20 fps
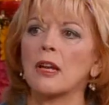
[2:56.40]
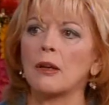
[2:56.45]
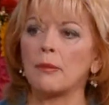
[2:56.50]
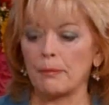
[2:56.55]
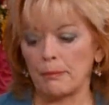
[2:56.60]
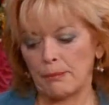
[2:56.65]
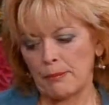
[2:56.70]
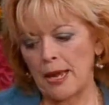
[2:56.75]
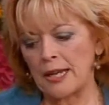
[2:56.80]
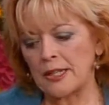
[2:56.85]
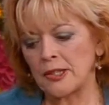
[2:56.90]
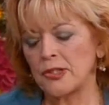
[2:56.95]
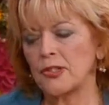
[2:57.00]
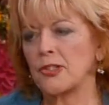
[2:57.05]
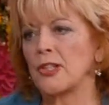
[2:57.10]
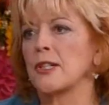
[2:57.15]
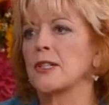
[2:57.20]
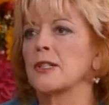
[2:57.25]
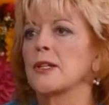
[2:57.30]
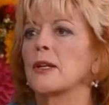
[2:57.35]
that
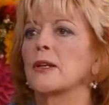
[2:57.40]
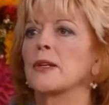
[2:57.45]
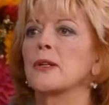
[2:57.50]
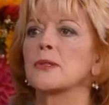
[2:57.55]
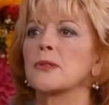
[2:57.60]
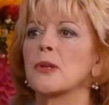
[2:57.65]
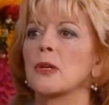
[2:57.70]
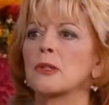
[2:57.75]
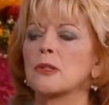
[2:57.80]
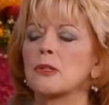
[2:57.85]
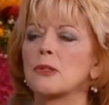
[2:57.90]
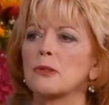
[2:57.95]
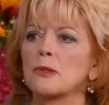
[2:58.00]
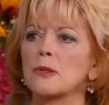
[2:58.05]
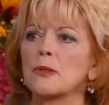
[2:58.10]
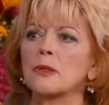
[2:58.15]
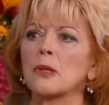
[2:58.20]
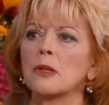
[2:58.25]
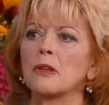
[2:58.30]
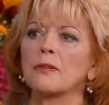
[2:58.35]
men's genitalia is all
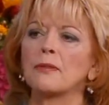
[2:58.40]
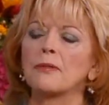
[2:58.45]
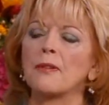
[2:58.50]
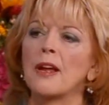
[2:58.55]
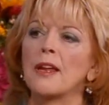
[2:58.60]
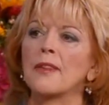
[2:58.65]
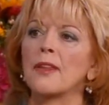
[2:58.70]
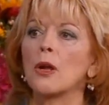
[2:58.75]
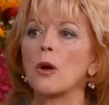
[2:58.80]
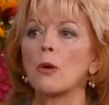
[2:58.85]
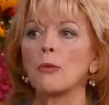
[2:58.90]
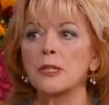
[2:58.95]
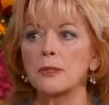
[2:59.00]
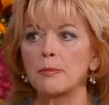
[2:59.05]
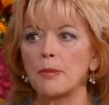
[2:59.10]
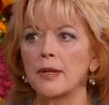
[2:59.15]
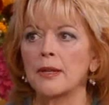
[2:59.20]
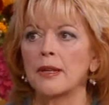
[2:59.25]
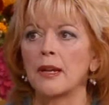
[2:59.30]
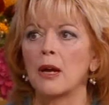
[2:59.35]
external, and they
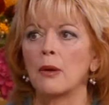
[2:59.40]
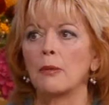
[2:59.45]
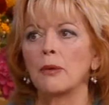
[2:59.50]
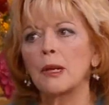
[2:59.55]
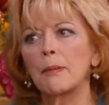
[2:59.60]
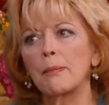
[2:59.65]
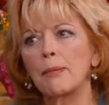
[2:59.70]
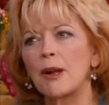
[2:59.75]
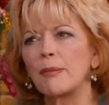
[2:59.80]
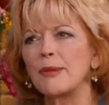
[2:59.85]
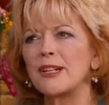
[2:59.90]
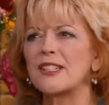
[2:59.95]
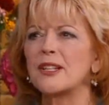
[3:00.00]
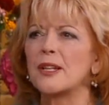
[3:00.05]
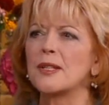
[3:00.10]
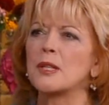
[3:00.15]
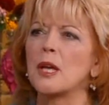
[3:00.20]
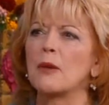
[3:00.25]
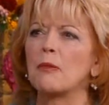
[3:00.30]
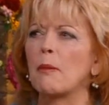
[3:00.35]
always make out, well, it probably
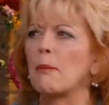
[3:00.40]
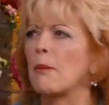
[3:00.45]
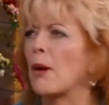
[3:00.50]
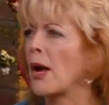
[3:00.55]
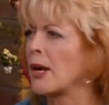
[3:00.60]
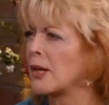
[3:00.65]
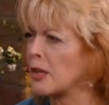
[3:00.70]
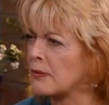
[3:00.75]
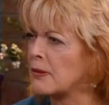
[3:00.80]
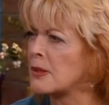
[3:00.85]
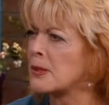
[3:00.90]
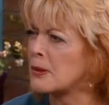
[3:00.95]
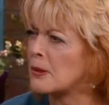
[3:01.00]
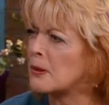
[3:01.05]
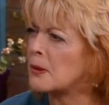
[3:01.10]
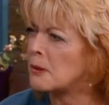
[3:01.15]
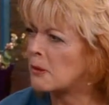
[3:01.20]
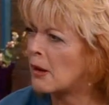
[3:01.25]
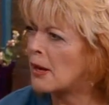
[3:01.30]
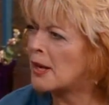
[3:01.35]
does have a mind of its
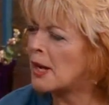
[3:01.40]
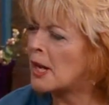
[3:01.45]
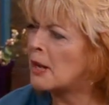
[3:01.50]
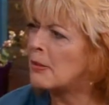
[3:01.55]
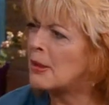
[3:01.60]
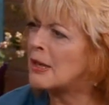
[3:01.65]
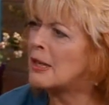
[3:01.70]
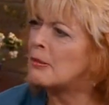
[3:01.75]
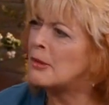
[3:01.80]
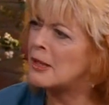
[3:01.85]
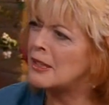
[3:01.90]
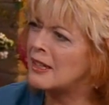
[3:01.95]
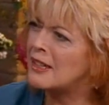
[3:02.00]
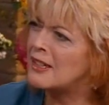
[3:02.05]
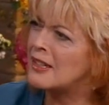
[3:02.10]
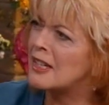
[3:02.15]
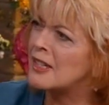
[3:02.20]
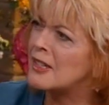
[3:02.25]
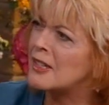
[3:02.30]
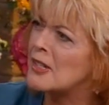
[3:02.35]
own, right, Eamon? I mean,
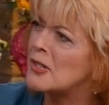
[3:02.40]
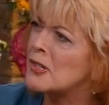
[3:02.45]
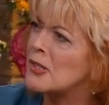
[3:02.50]
it